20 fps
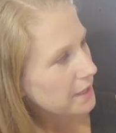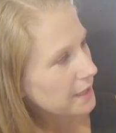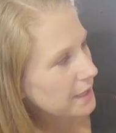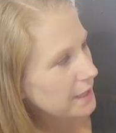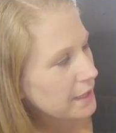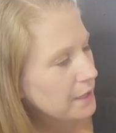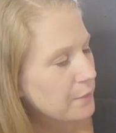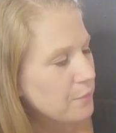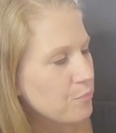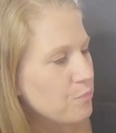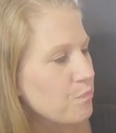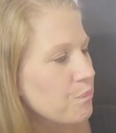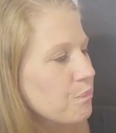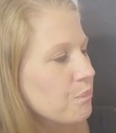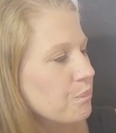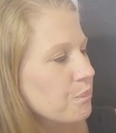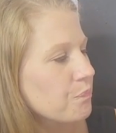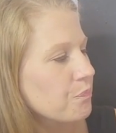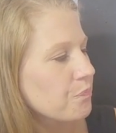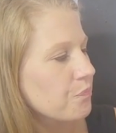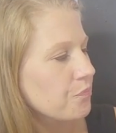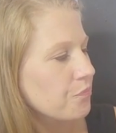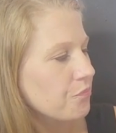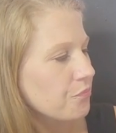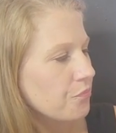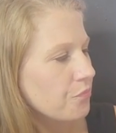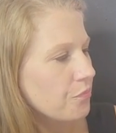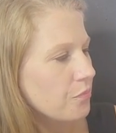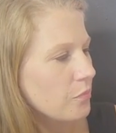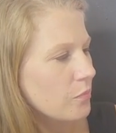
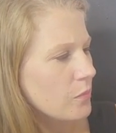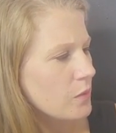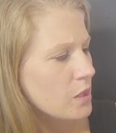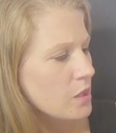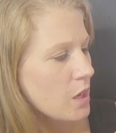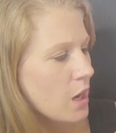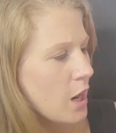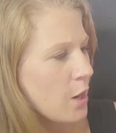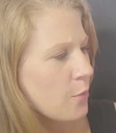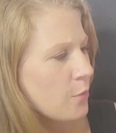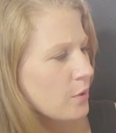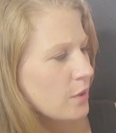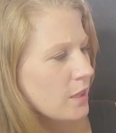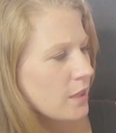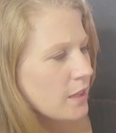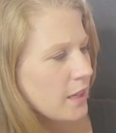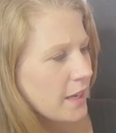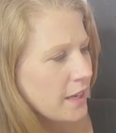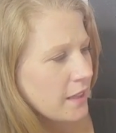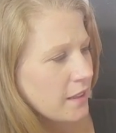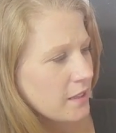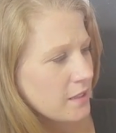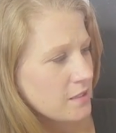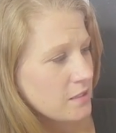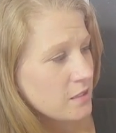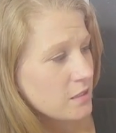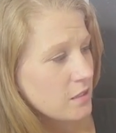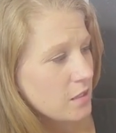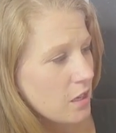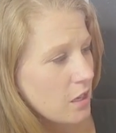I really like
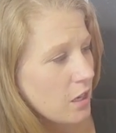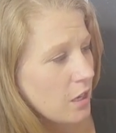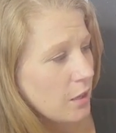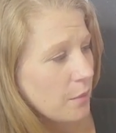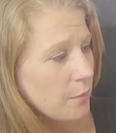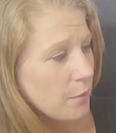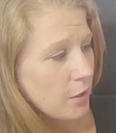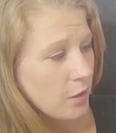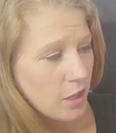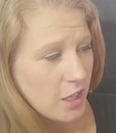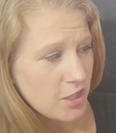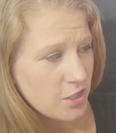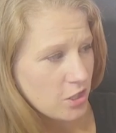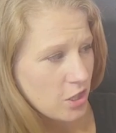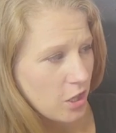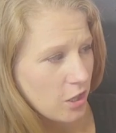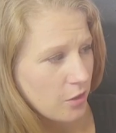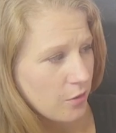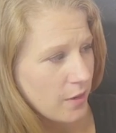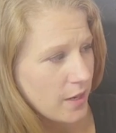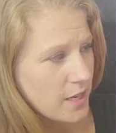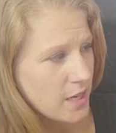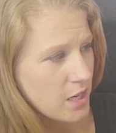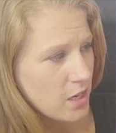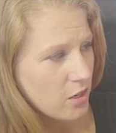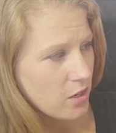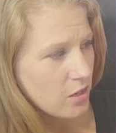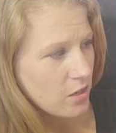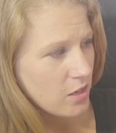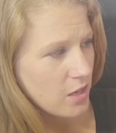this clutch color right
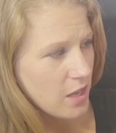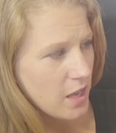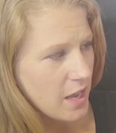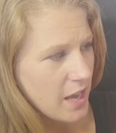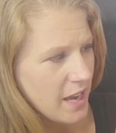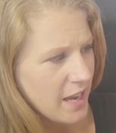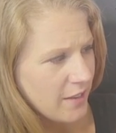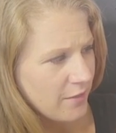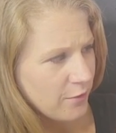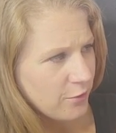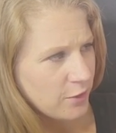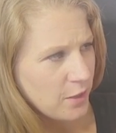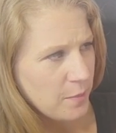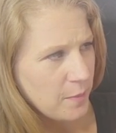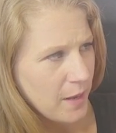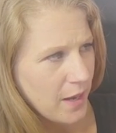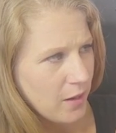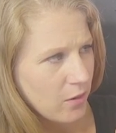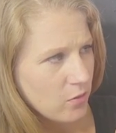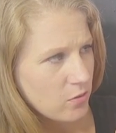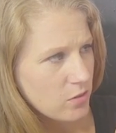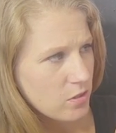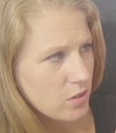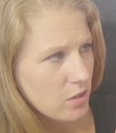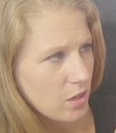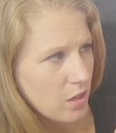here and Flip Out.